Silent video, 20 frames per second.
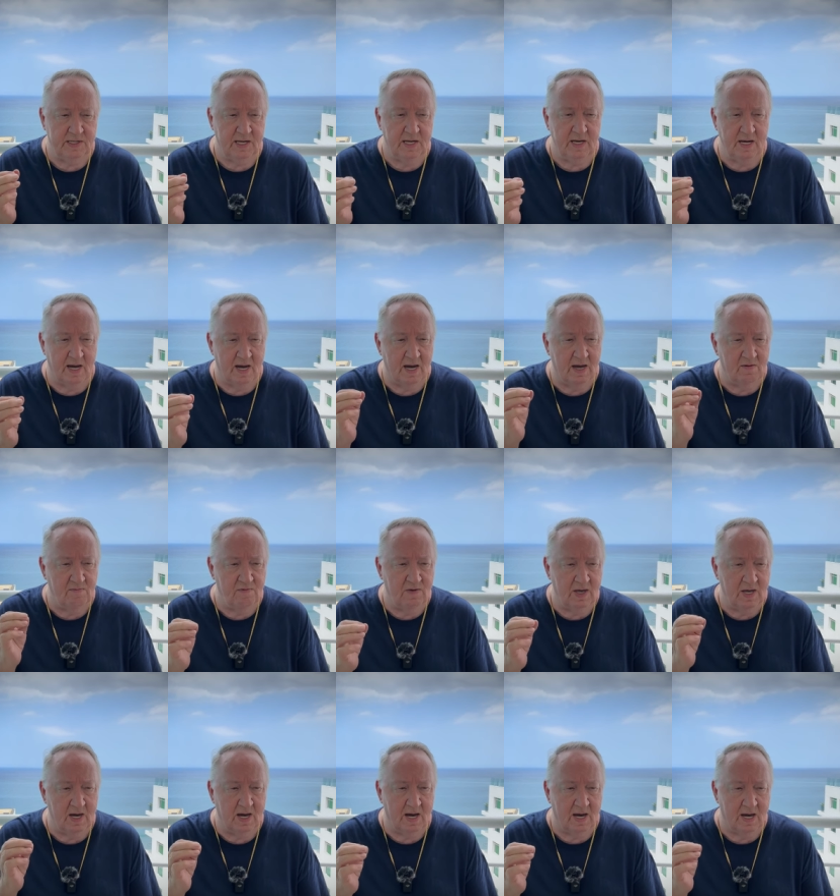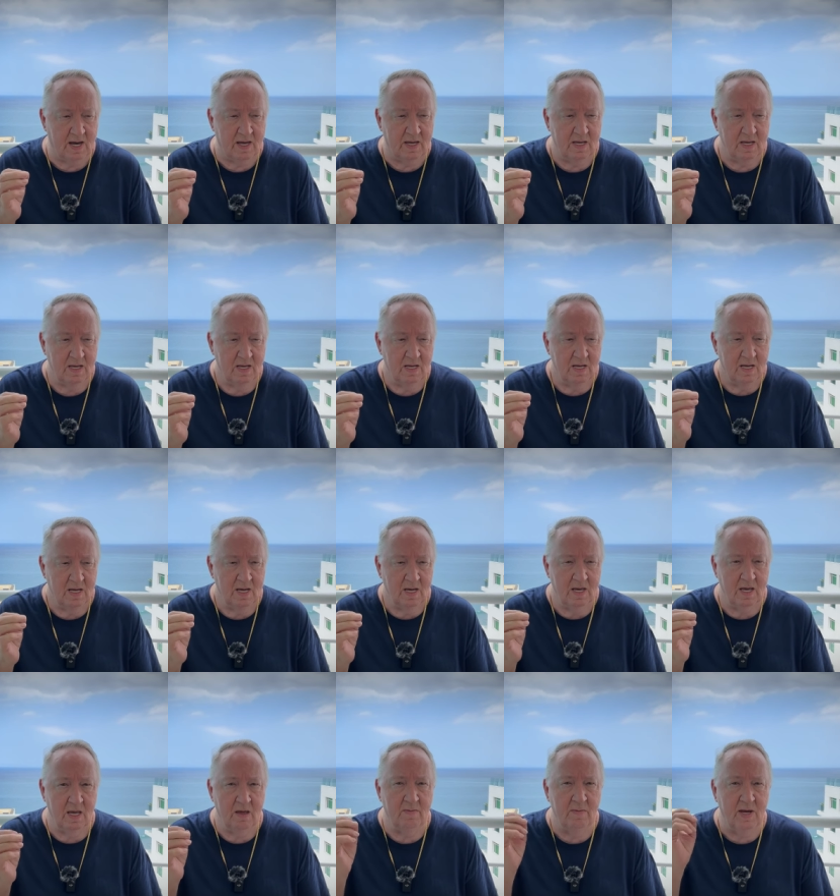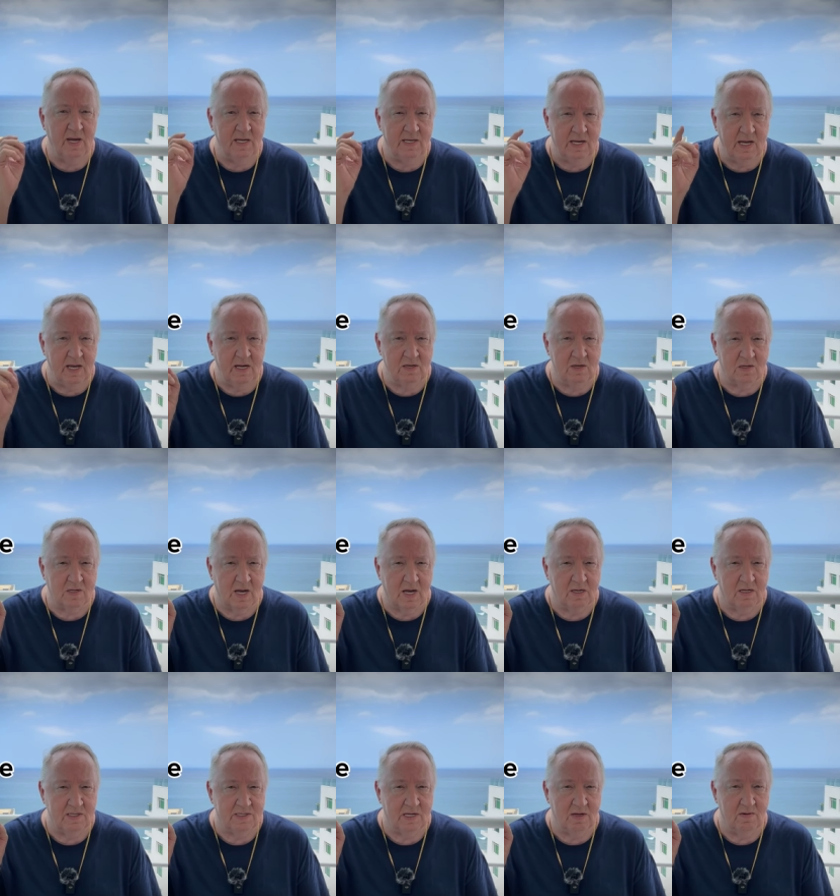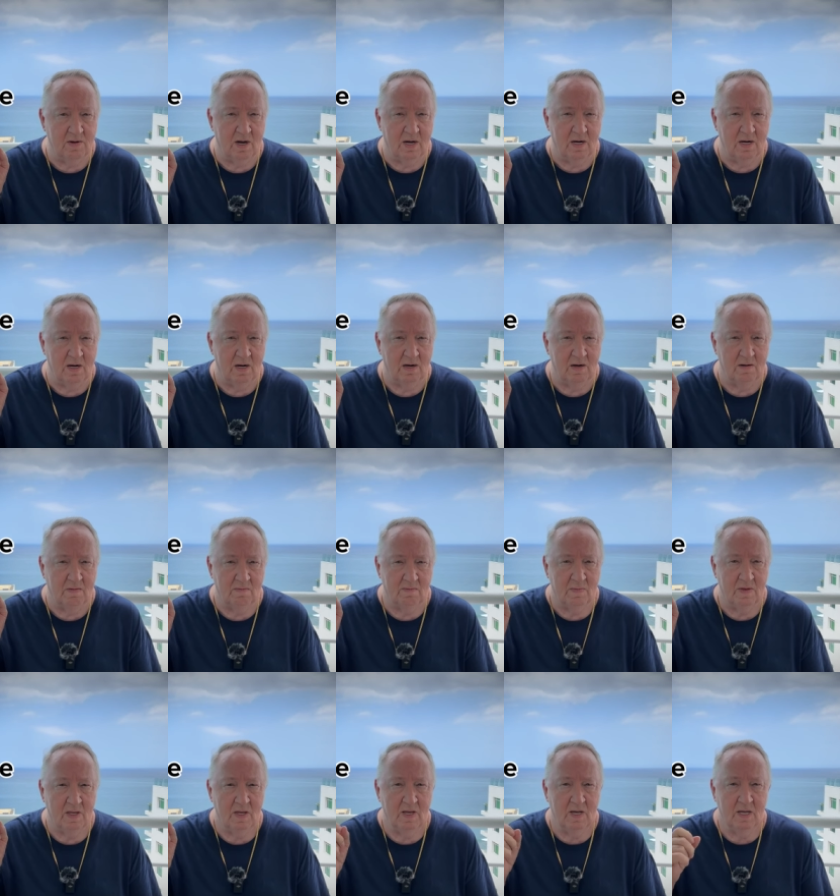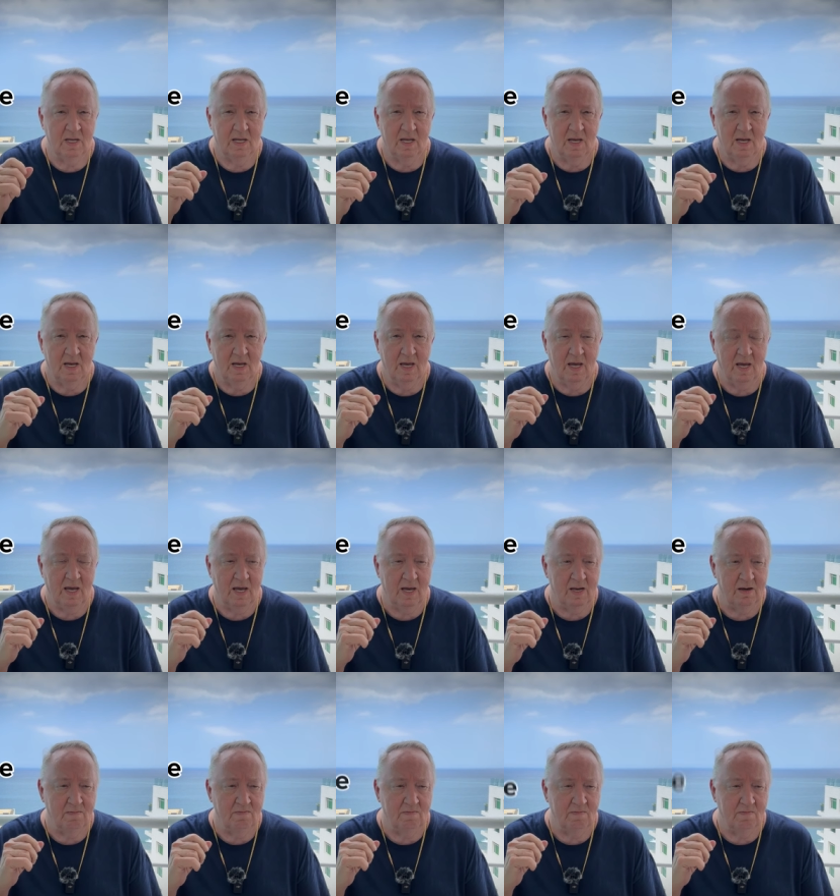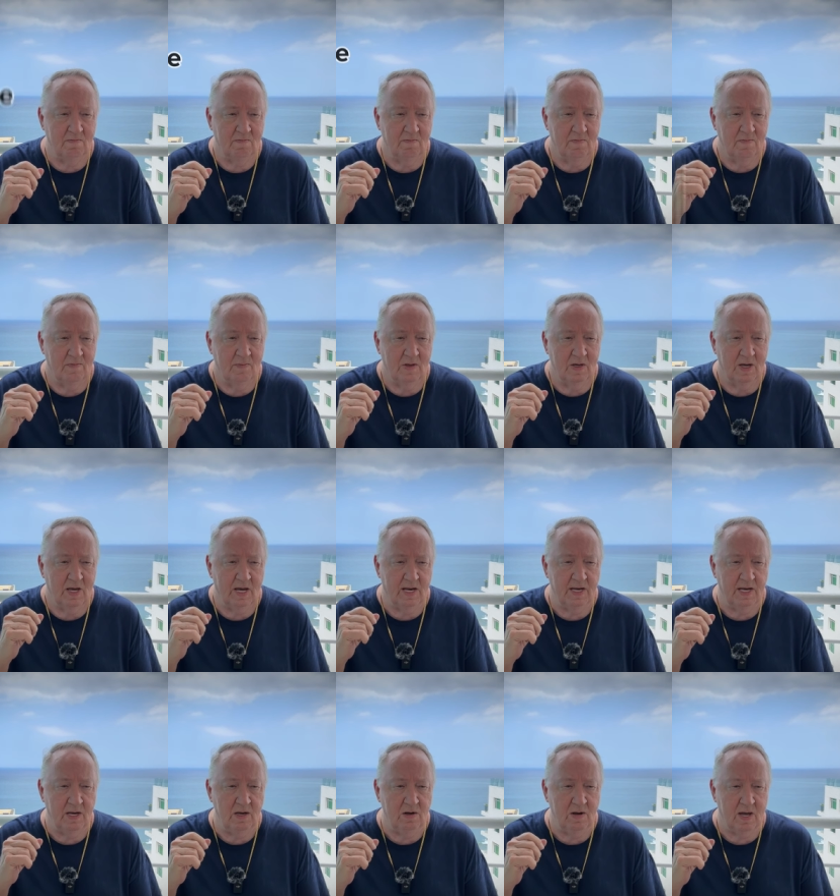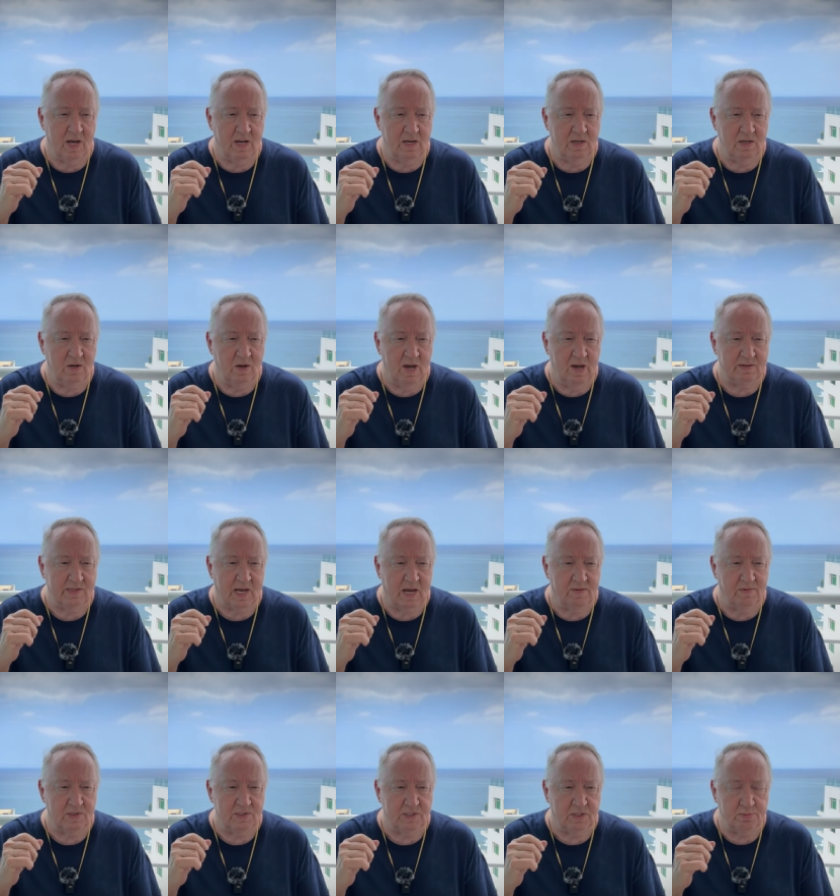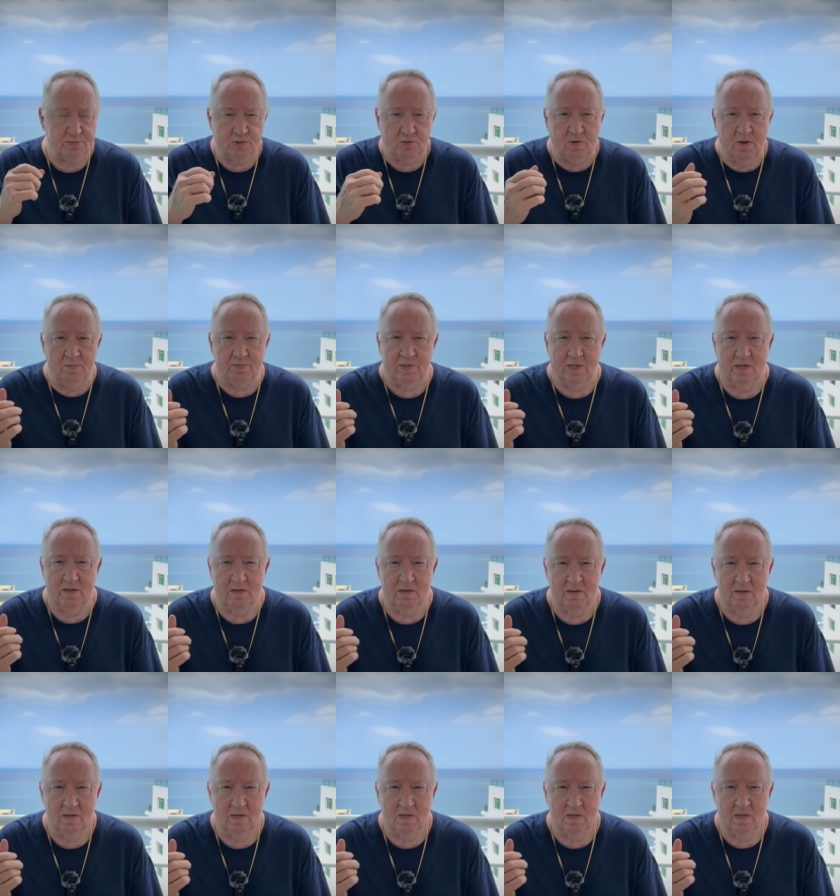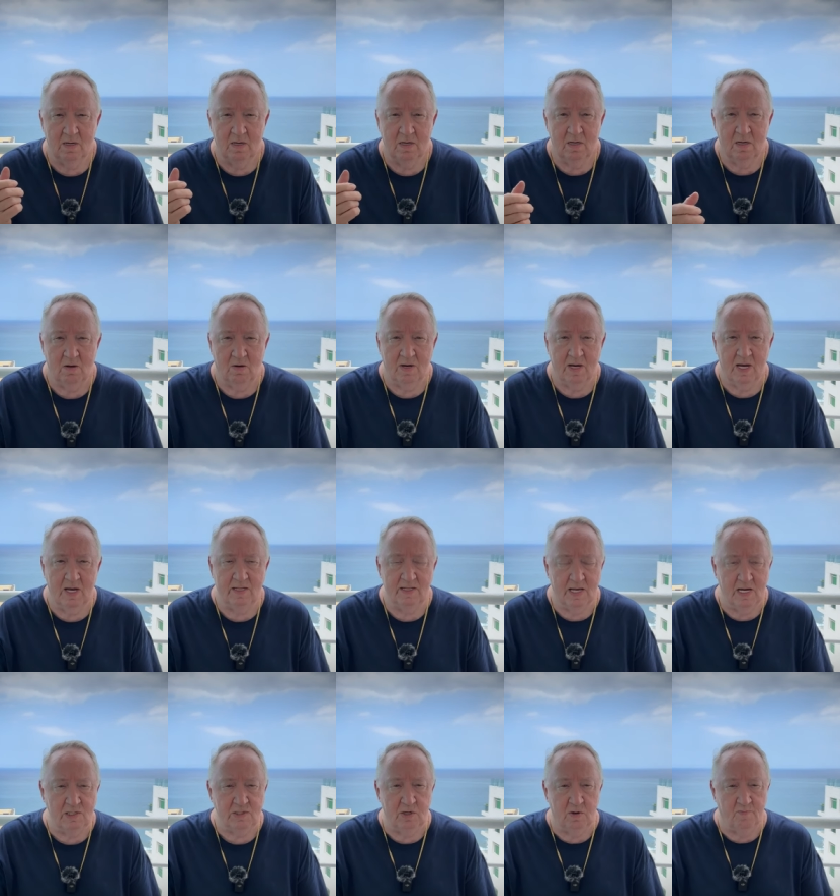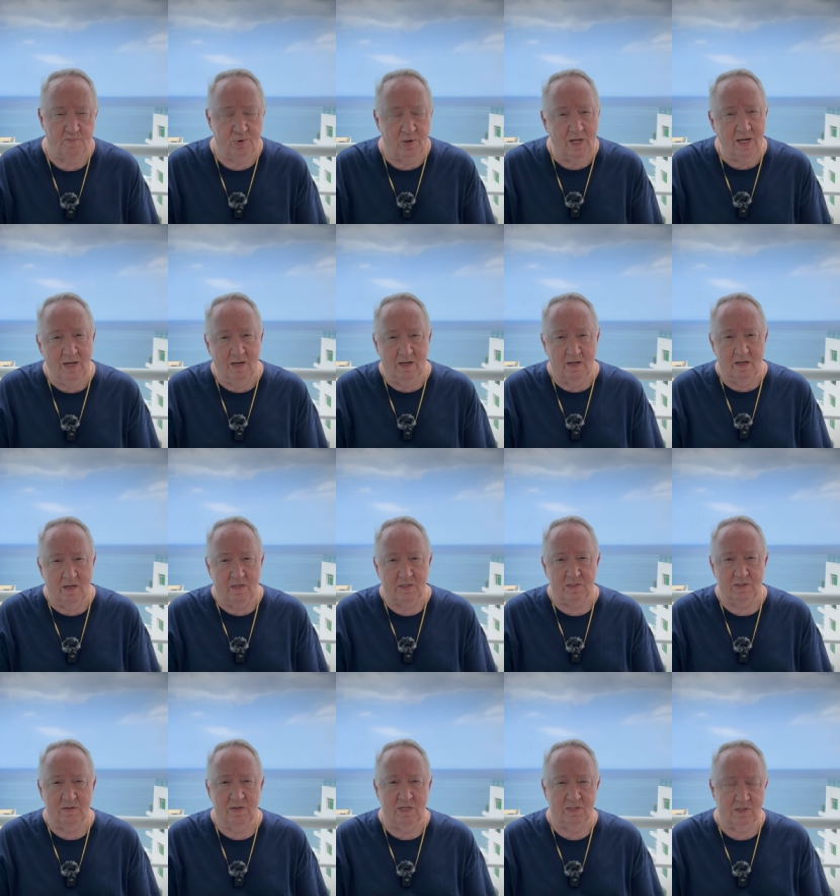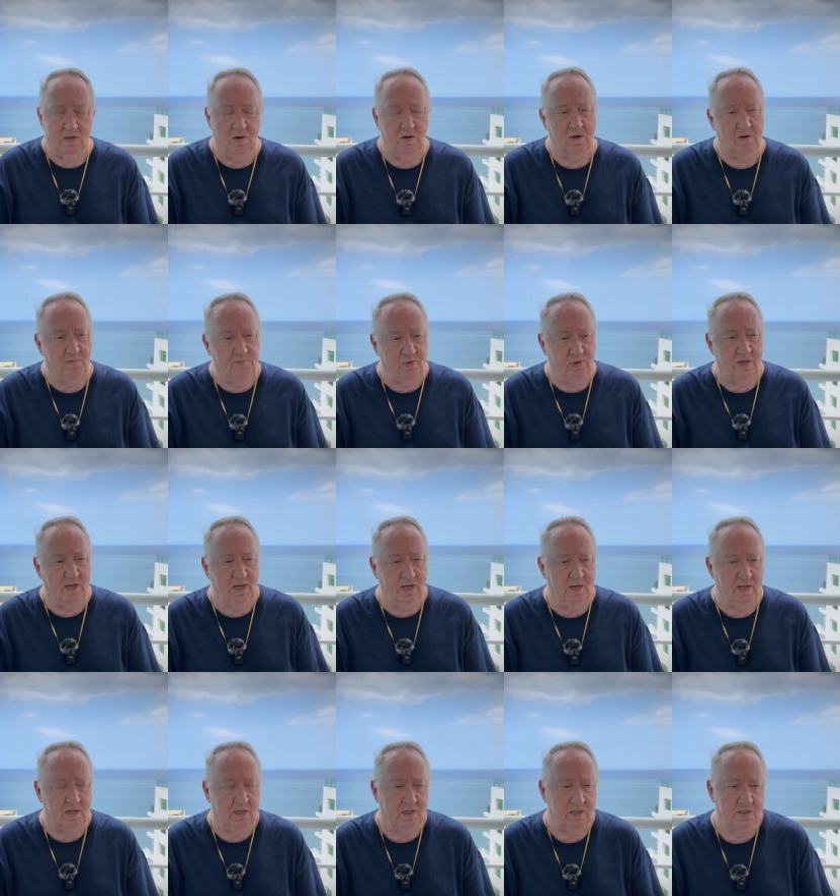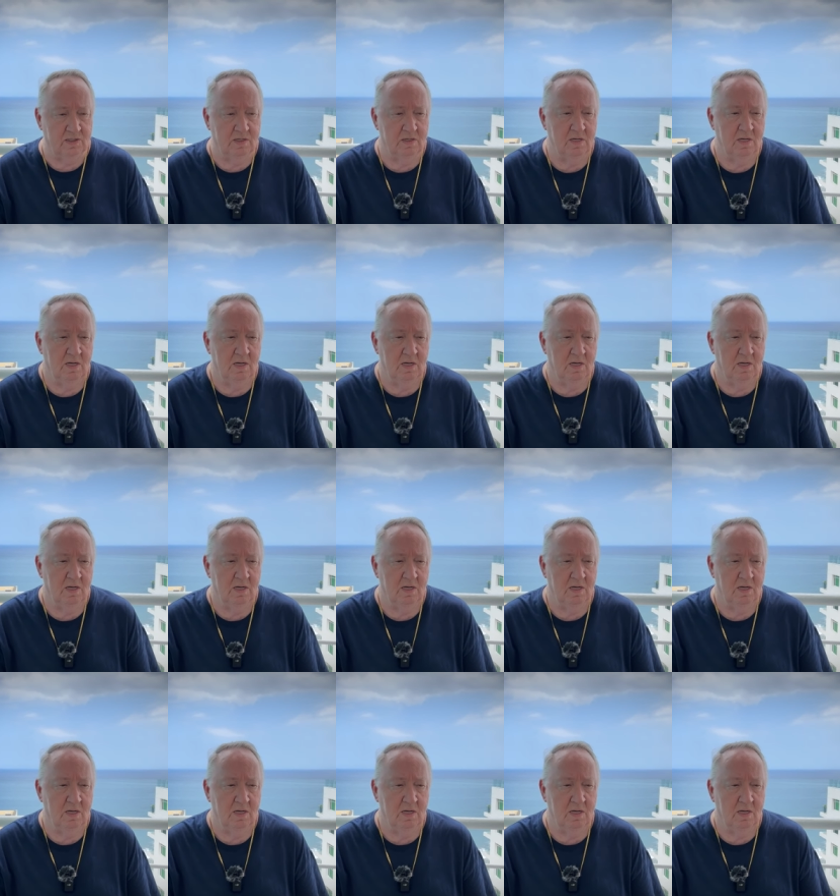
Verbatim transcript: T I V I M A T, just like you see right here. And and then you ha you have to have a subscription. Okay, and that's your playlist. That's called a playlist.